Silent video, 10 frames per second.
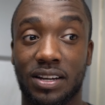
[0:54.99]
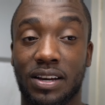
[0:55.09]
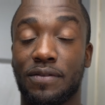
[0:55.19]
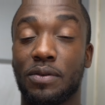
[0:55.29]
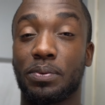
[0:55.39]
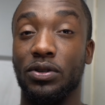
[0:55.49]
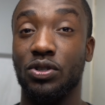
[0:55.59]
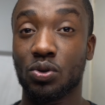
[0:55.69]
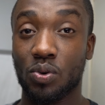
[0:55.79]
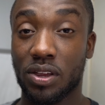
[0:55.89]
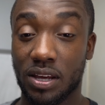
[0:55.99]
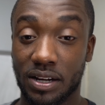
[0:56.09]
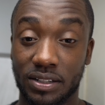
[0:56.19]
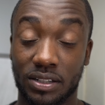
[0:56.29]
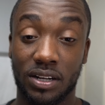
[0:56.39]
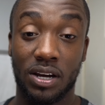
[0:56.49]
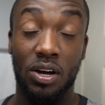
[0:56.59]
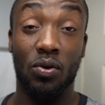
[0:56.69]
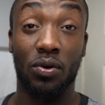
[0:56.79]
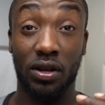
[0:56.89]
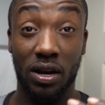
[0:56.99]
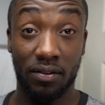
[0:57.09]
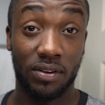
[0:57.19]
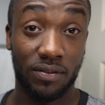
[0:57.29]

If you pursue things with a level